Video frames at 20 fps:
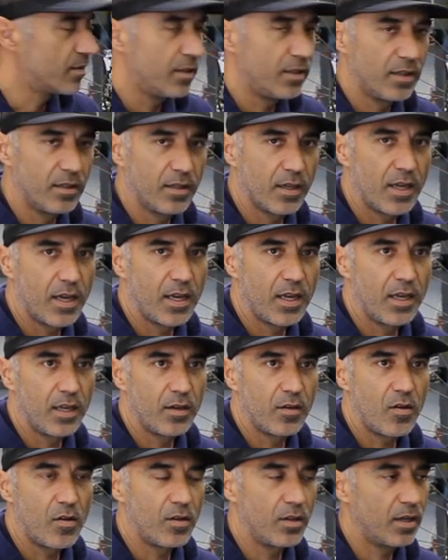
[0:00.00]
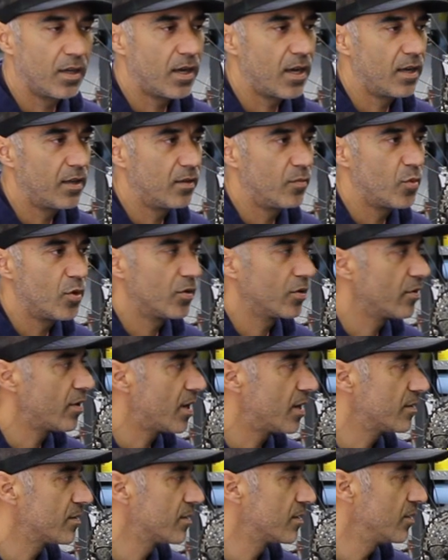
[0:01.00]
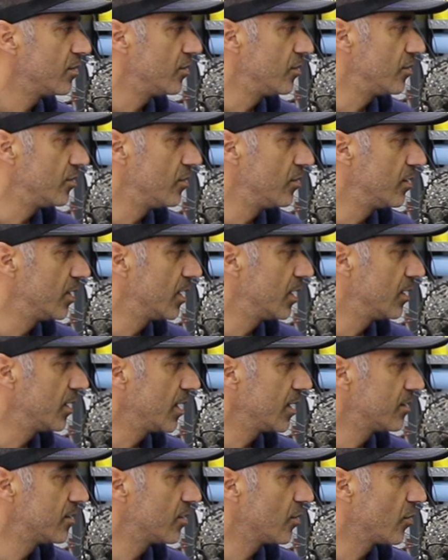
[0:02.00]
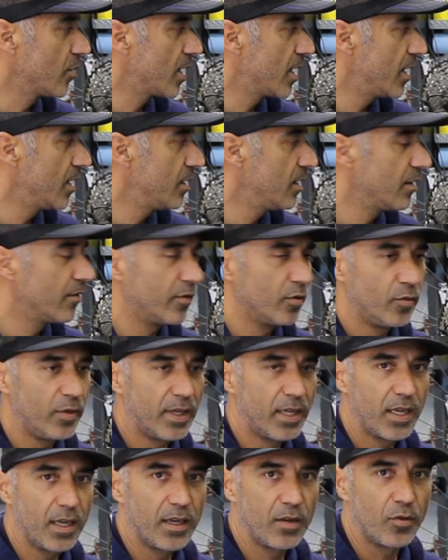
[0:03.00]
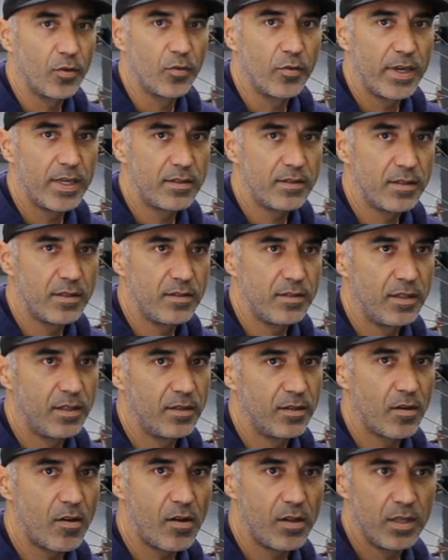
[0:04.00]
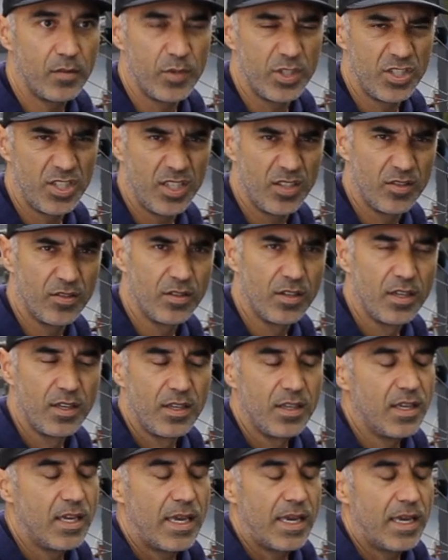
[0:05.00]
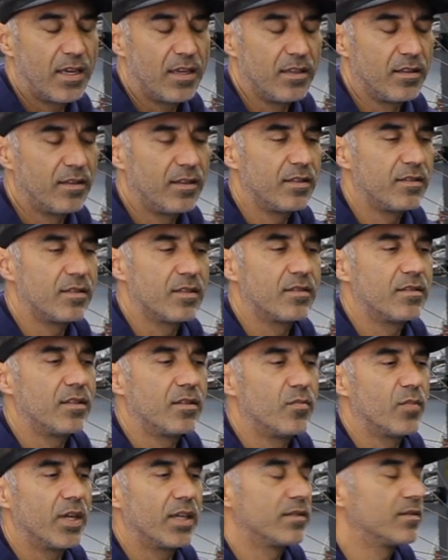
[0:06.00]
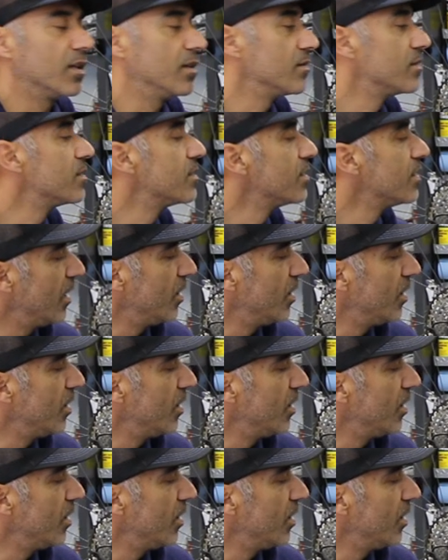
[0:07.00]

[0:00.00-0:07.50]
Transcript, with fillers: So you're going to call a guy on the motocross who uh, likes to ride every weekend or races, you're going to call him a cheater. Uh, things just didn't make sense.